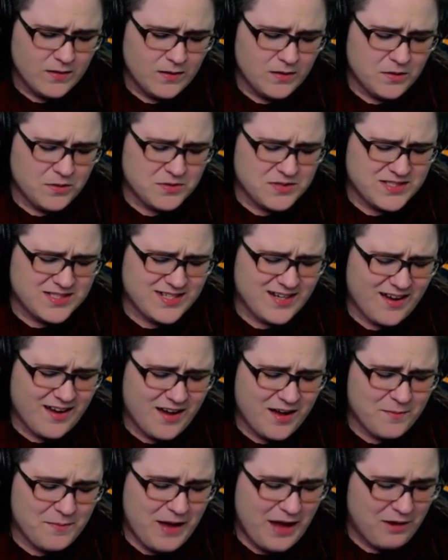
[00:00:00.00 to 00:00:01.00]
"Oh,
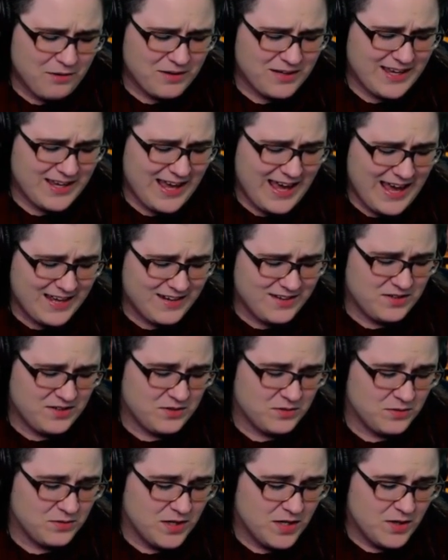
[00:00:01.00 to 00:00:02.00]
Tom, how can
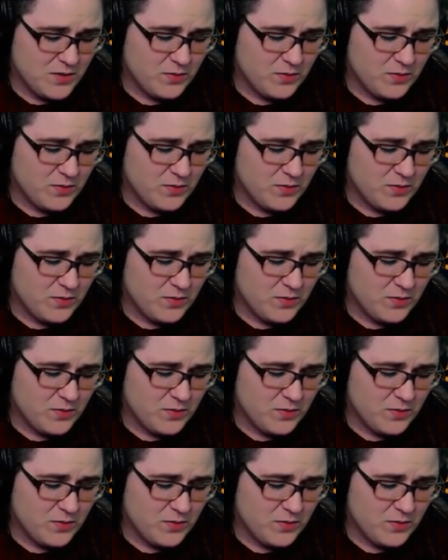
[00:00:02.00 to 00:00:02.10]
you,